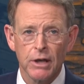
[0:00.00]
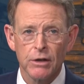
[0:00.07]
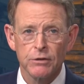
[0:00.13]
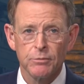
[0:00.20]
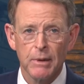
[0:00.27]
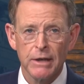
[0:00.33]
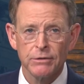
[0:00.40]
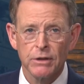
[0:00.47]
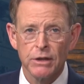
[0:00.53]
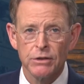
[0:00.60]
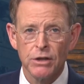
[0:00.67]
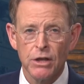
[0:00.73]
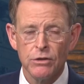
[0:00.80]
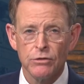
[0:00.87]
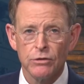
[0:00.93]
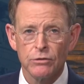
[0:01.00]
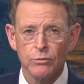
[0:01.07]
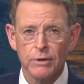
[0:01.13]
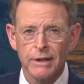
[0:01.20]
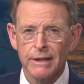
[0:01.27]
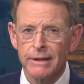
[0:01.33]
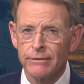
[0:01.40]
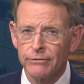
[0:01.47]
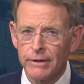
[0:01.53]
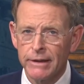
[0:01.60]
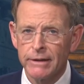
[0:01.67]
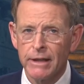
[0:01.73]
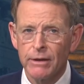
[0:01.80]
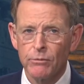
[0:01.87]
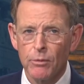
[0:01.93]
airspace continues, with
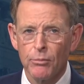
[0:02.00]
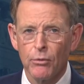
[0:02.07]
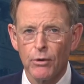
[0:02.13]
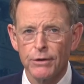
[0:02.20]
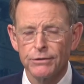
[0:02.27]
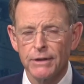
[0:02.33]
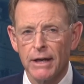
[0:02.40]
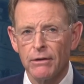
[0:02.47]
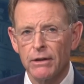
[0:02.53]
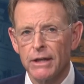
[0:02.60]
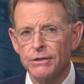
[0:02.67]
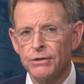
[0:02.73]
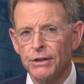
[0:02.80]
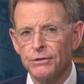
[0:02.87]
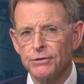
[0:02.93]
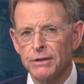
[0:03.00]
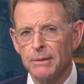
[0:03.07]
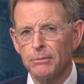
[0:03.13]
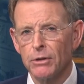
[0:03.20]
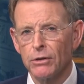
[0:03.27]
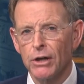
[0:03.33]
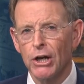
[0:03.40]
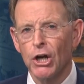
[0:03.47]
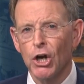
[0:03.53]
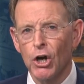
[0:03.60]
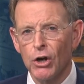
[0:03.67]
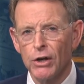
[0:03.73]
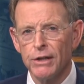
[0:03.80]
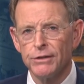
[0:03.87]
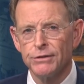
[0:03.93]
conflicting reports now alleging similar
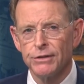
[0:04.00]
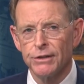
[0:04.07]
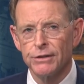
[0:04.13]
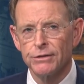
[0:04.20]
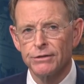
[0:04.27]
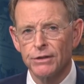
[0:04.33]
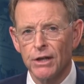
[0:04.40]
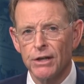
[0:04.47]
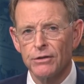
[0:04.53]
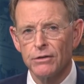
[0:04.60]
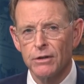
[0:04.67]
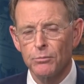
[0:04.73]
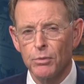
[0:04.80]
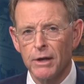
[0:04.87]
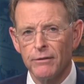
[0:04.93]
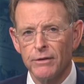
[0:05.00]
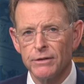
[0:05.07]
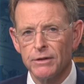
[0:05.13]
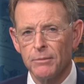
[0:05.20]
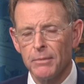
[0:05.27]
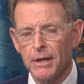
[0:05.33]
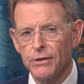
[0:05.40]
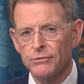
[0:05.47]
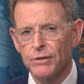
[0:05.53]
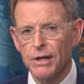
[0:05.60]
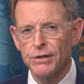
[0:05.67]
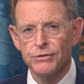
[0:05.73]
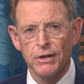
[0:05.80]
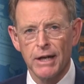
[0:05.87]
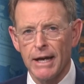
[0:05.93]
occurrences under the previous
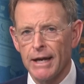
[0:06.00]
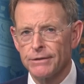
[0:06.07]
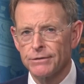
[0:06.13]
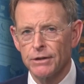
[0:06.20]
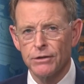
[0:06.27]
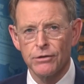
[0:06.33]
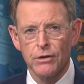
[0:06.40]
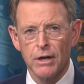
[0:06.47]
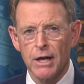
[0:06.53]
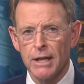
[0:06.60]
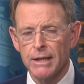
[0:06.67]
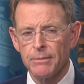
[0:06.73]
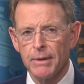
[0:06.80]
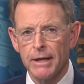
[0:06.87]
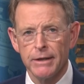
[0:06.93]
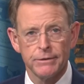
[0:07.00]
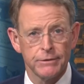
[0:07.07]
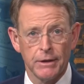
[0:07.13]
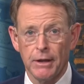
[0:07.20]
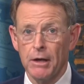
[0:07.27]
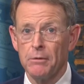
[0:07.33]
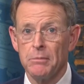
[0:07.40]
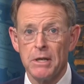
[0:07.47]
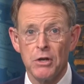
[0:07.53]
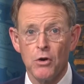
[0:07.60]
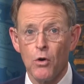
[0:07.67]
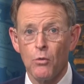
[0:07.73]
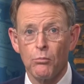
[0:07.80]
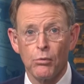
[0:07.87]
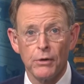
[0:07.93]
administration. I asked Senator Hawley about it. He said there had been
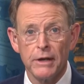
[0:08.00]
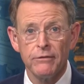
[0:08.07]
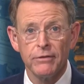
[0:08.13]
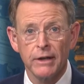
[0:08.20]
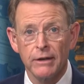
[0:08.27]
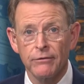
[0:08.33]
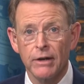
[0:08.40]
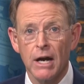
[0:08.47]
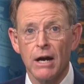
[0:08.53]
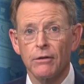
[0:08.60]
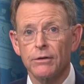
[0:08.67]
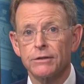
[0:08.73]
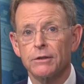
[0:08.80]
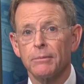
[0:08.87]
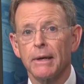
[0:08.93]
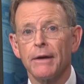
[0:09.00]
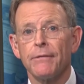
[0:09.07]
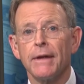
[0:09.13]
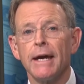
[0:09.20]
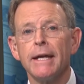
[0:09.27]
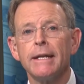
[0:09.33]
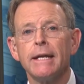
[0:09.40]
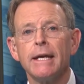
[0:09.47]
no briefing of Congress about that.